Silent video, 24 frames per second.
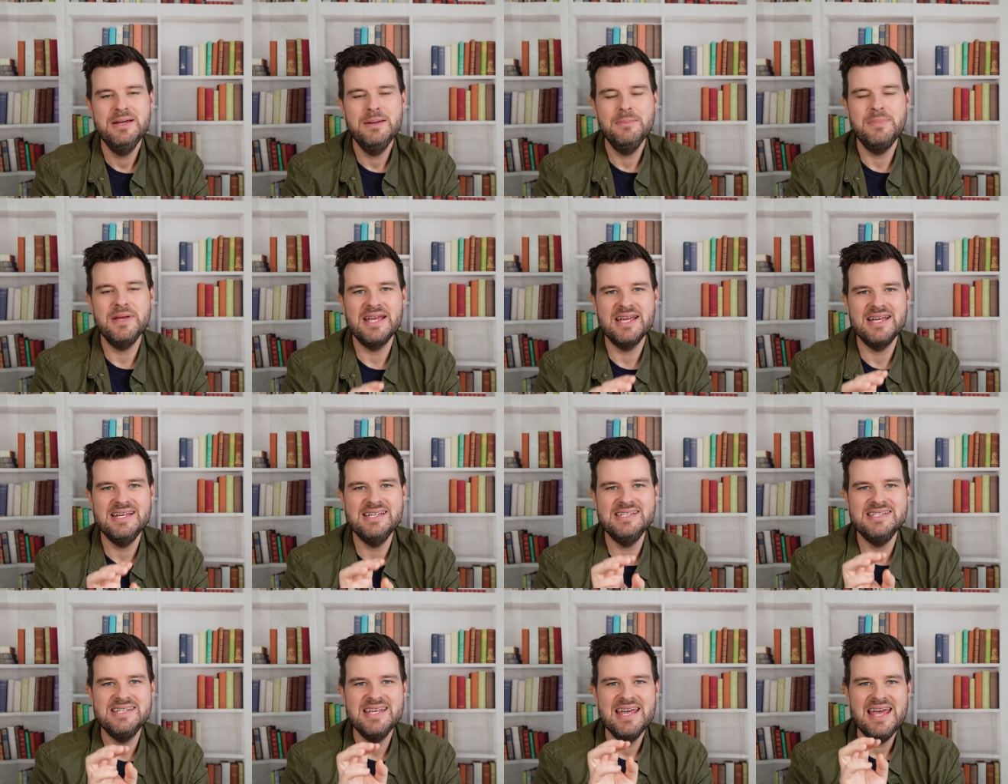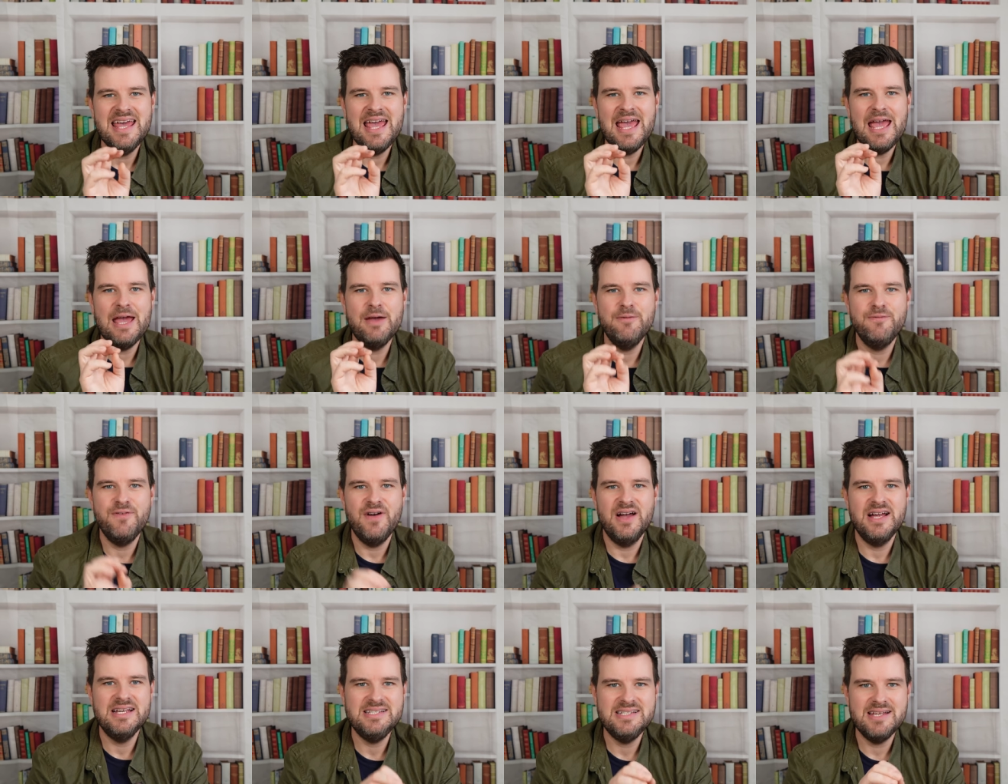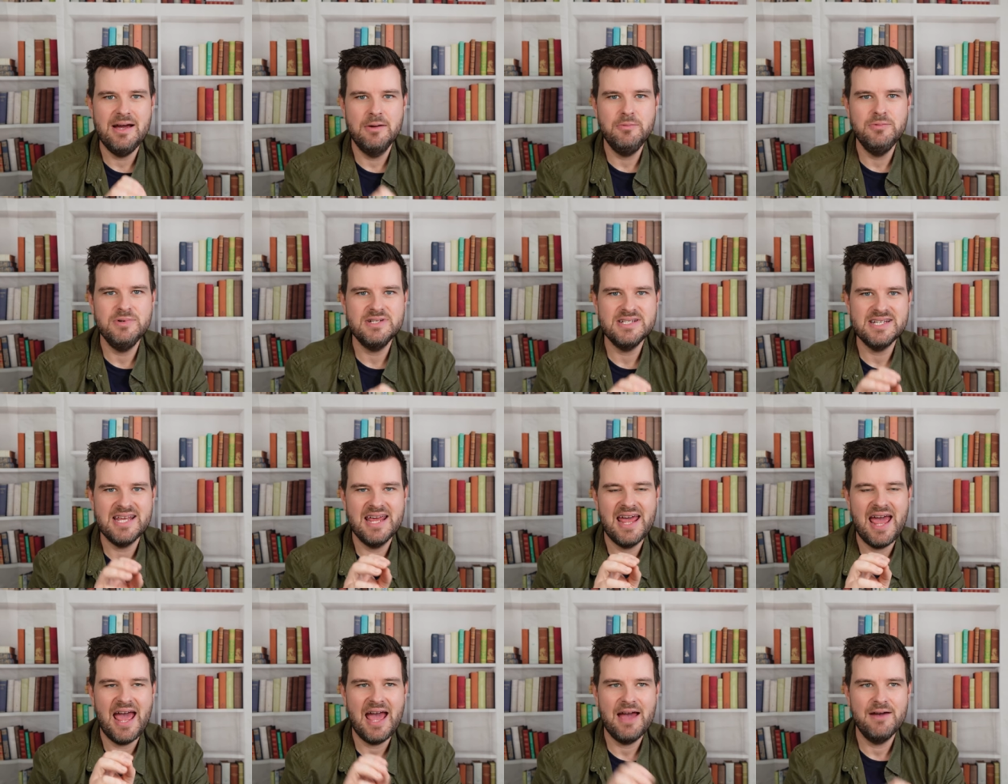Because if I don't
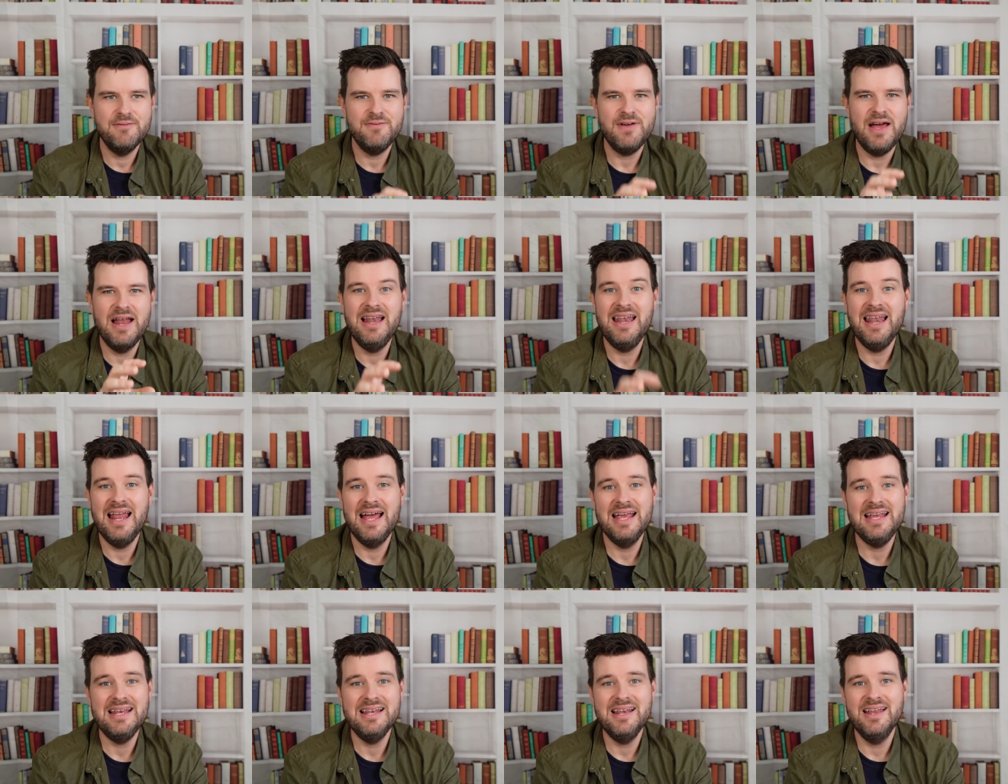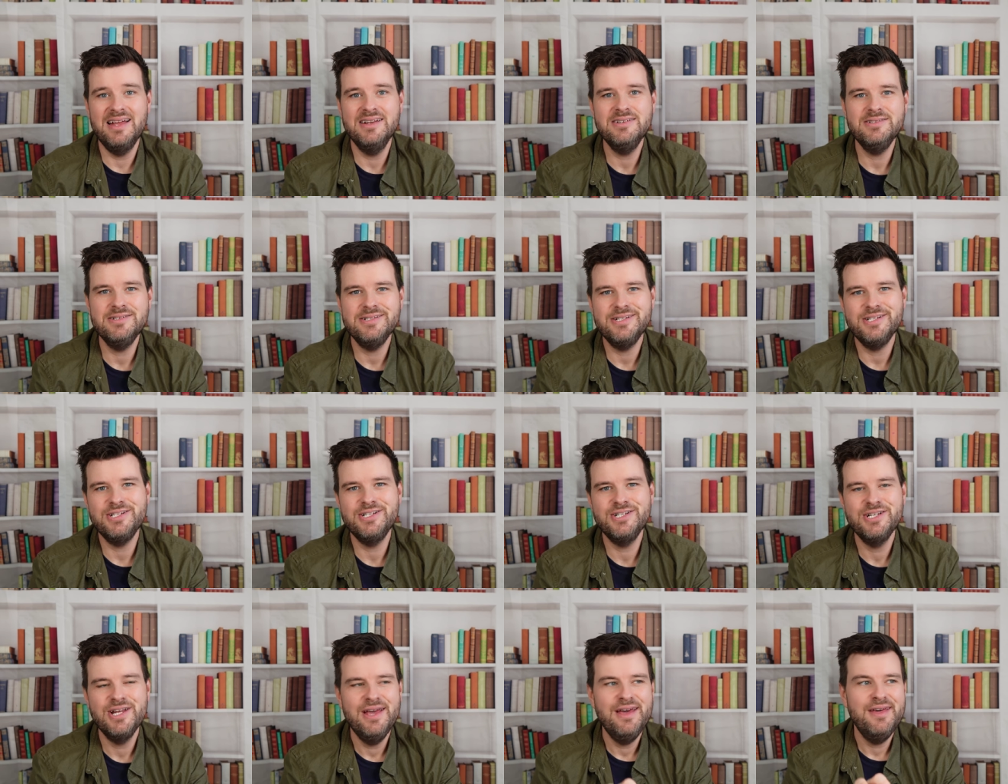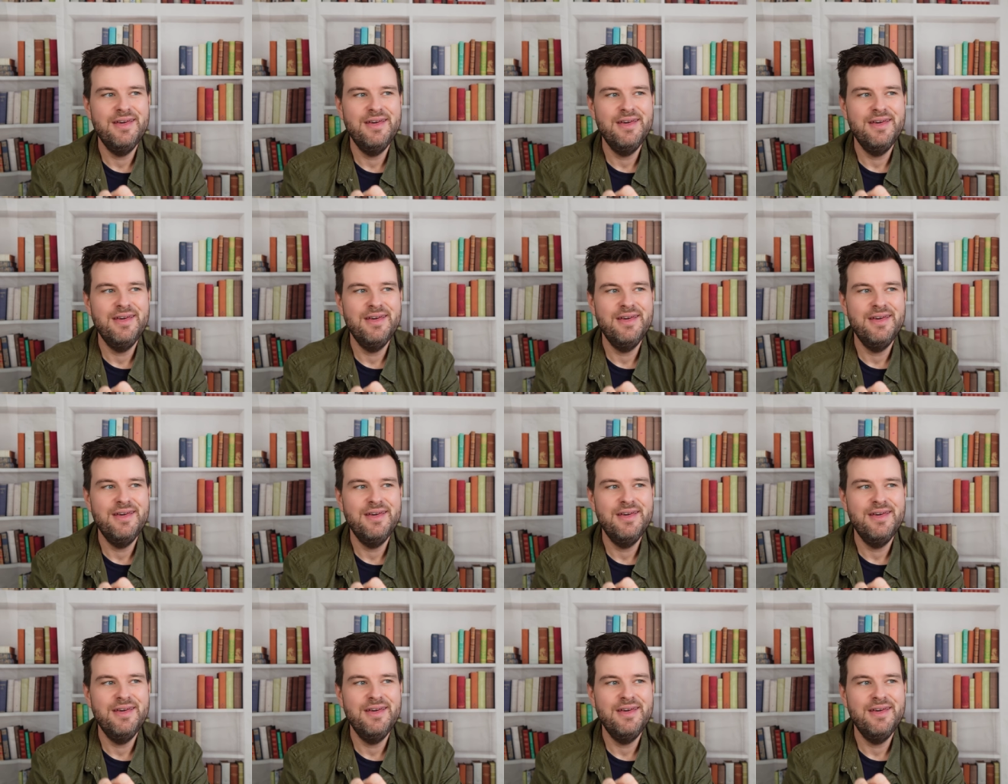have a light lunch,